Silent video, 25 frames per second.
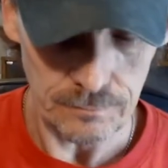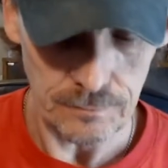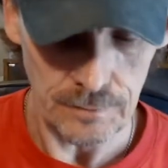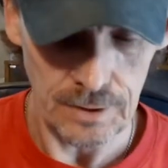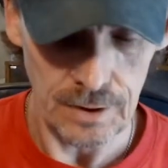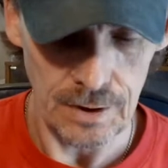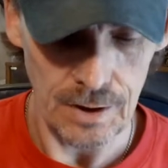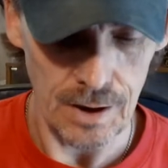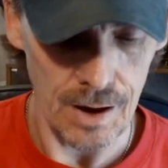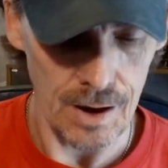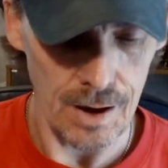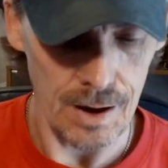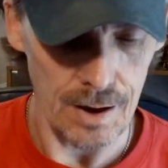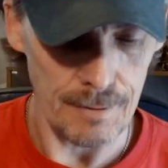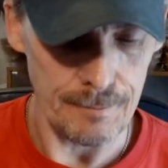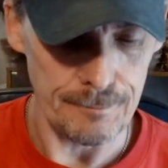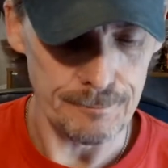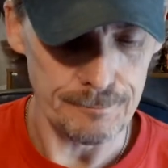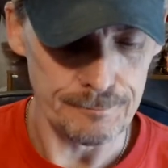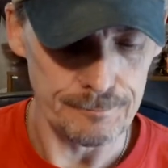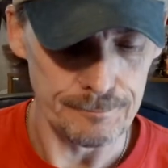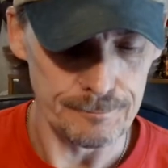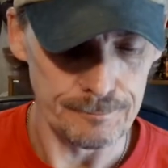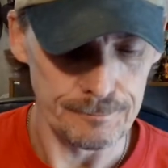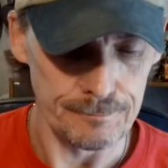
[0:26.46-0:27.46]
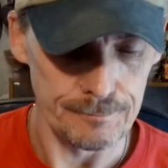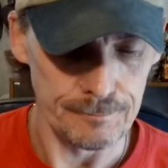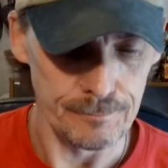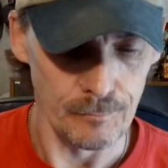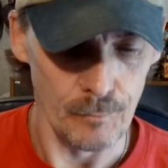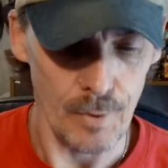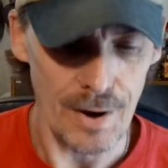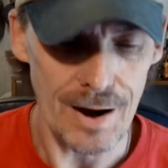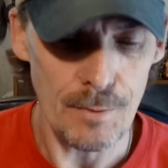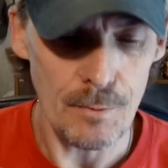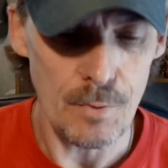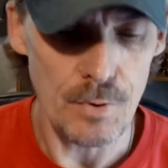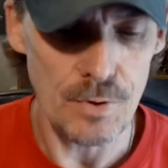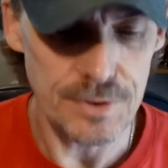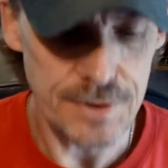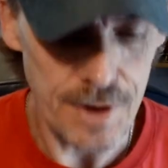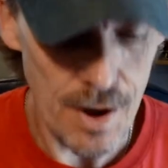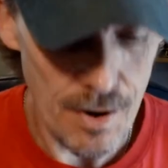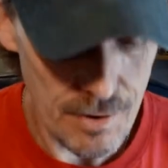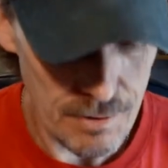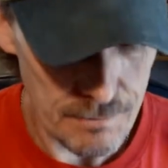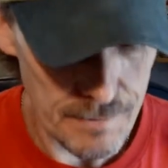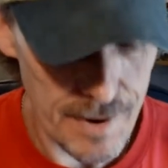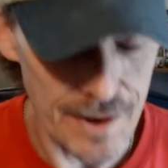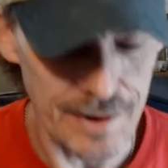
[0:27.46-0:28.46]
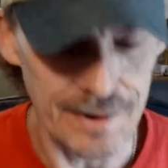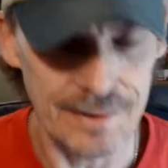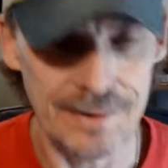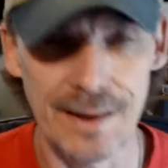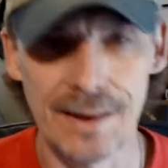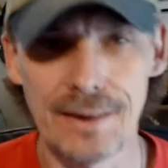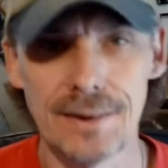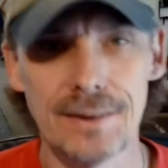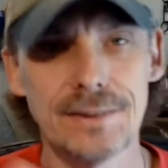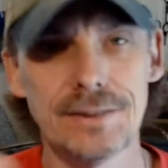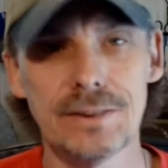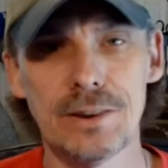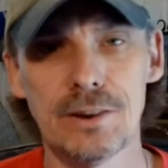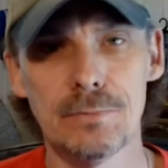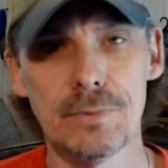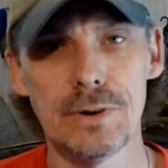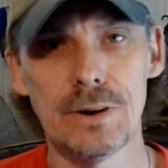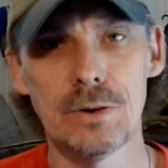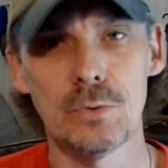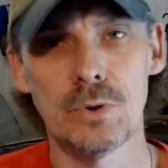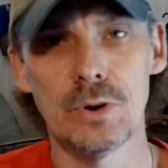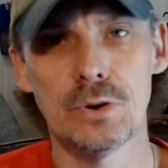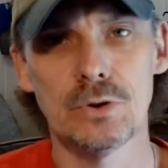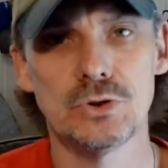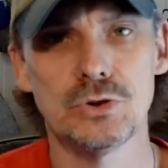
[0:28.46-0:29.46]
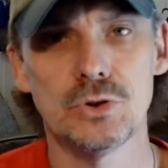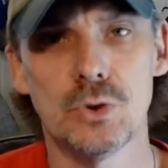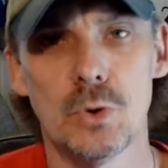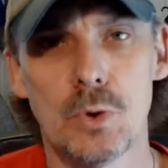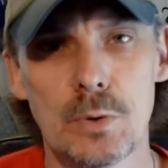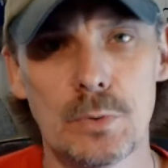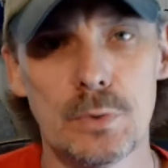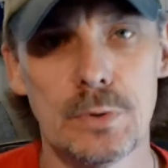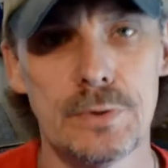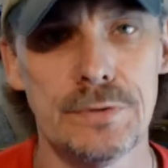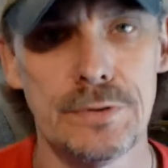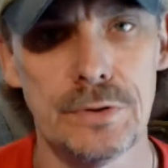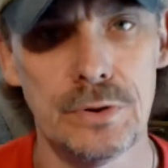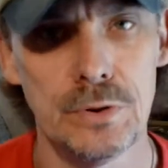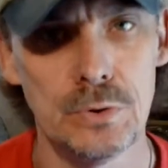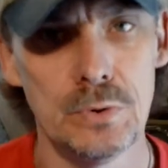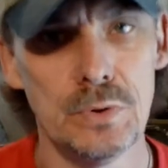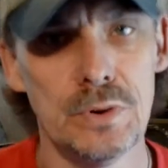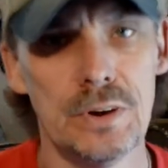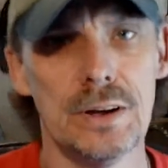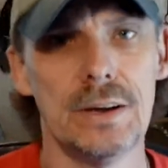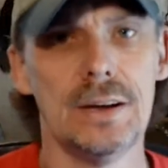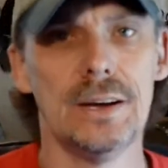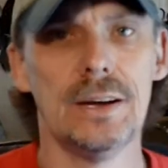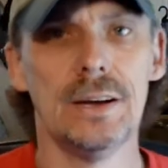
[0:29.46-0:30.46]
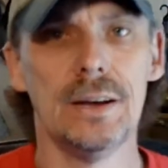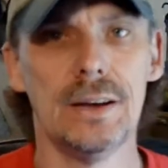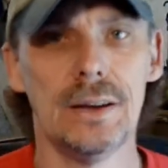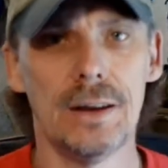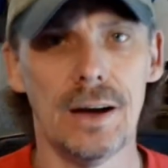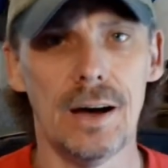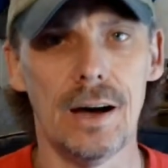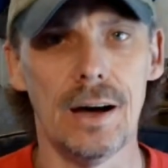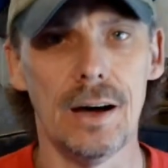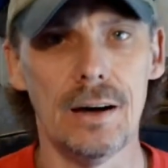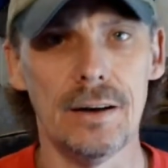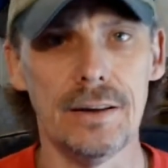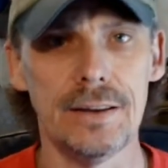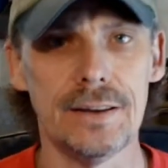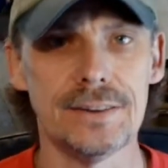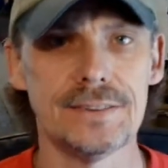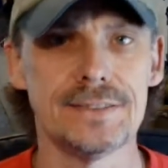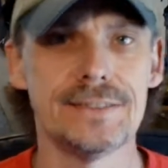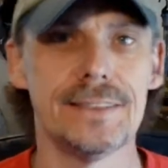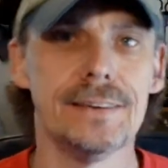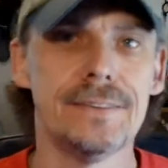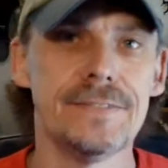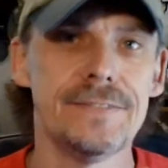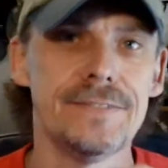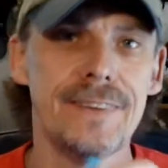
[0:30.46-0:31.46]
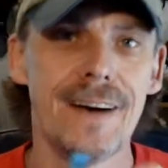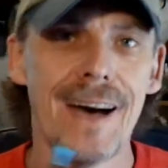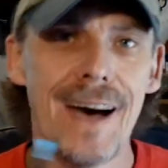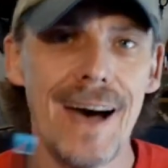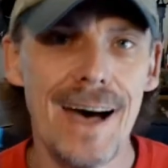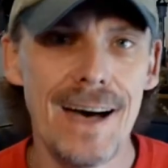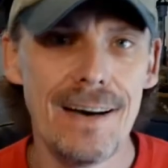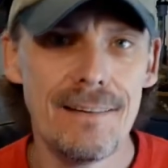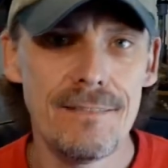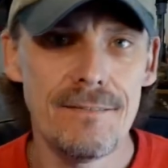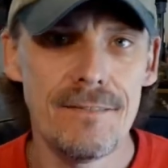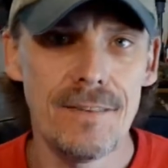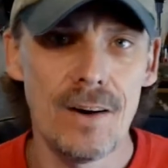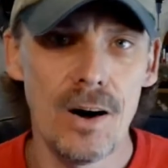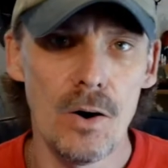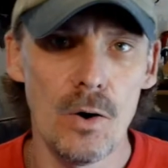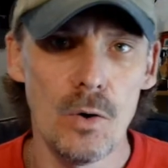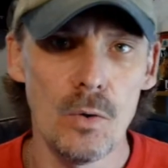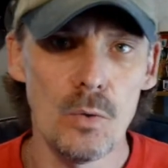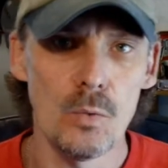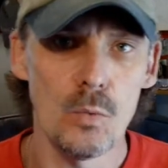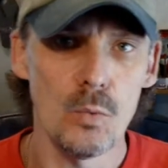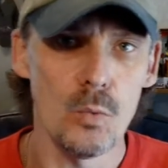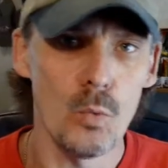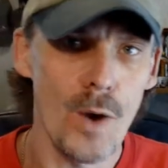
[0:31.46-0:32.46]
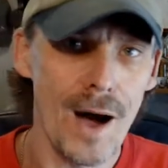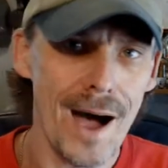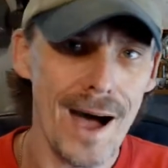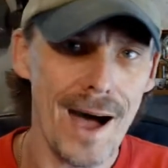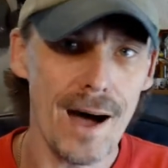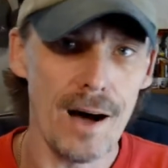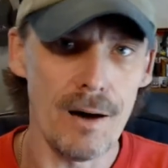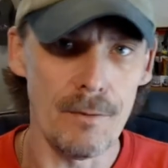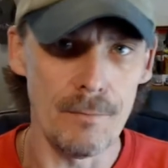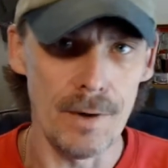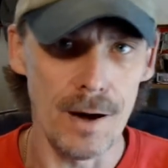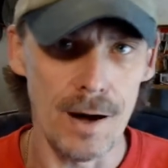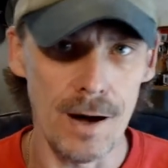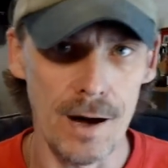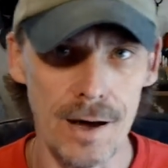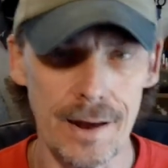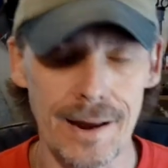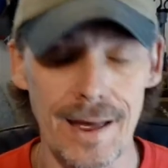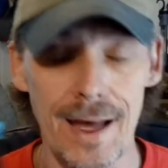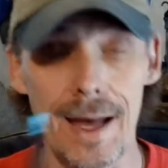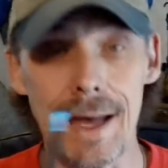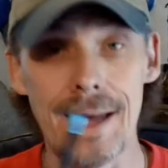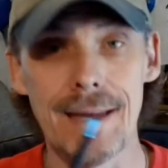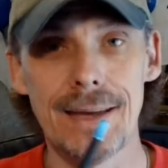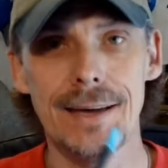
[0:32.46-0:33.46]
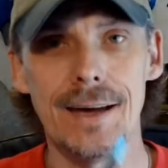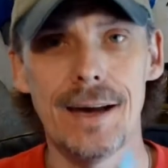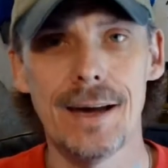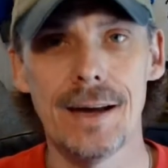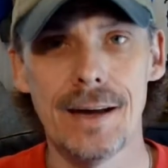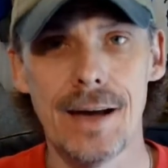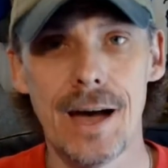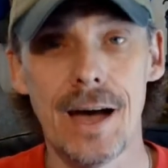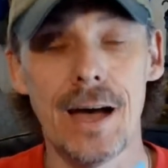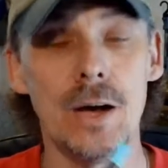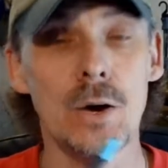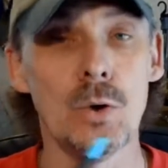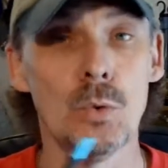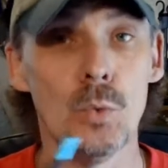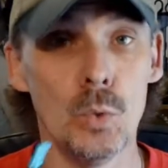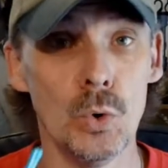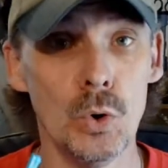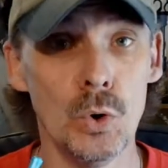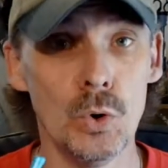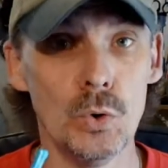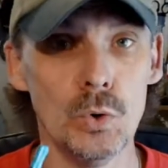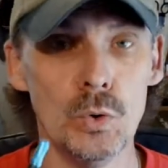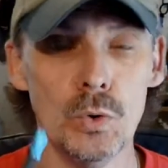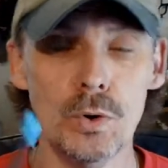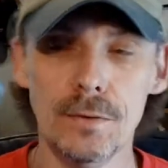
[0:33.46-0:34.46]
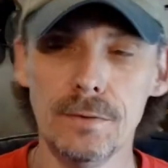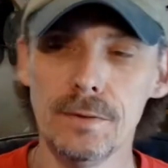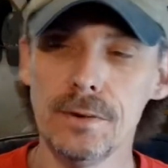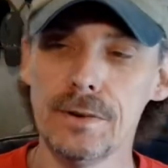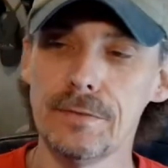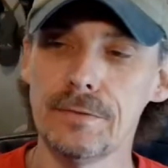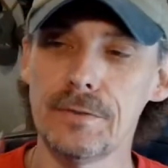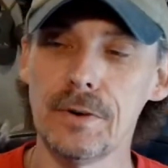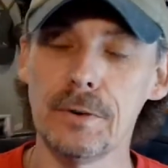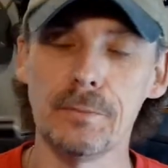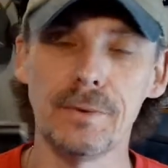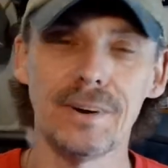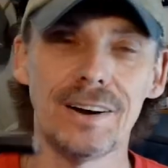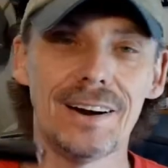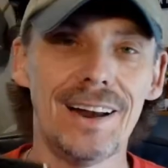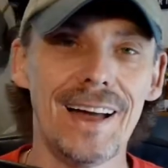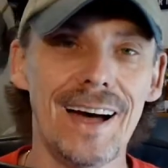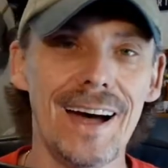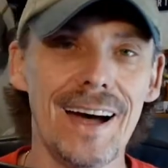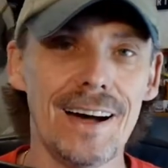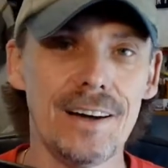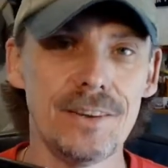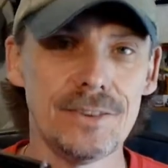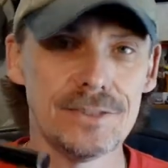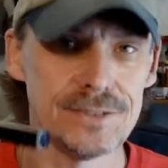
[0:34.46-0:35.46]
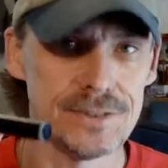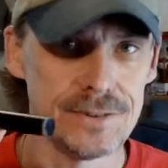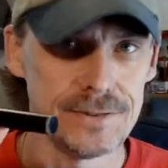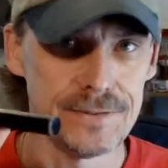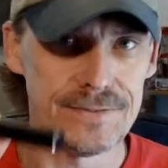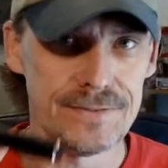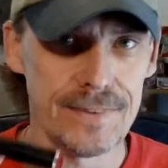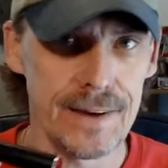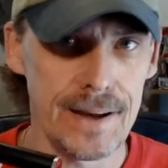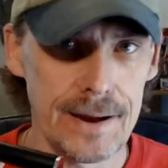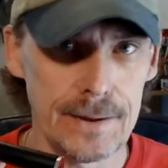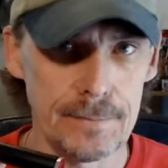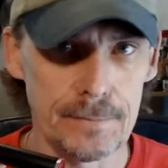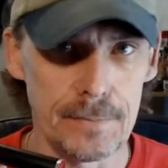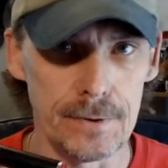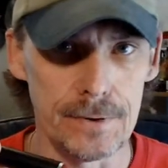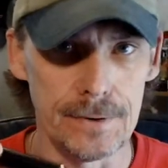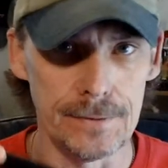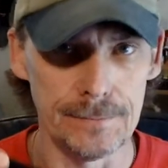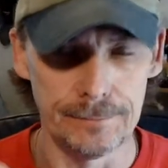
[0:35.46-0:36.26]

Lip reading: What I want to talk about today, this is going to be a real short review, is the 5-volt wow mod, aka Woo, from Clouds of Vapor.